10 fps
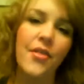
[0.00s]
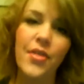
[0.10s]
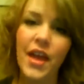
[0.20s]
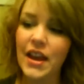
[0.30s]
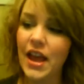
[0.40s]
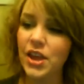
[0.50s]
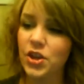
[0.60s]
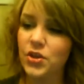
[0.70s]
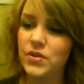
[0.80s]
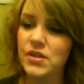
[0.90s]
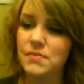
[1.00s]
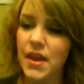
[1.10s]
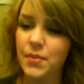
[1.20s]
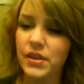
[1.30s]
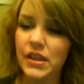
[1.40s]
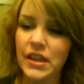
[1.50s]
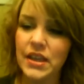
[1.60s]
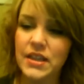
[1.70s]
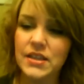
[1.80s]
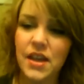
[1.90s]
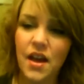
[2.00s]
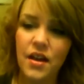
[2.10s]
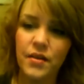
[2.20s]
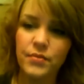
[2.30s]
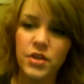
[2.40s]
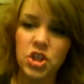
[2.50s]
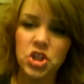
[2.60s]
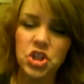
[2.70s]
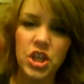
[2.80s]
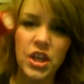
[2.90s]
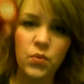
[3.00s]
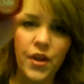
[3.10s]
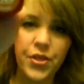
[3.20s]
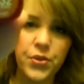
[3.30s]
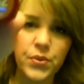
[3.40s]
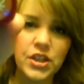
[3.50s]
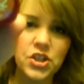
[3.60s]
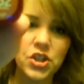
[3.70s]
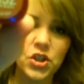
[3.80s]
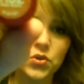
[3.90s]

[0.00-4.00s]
And then I used Maybelline's G132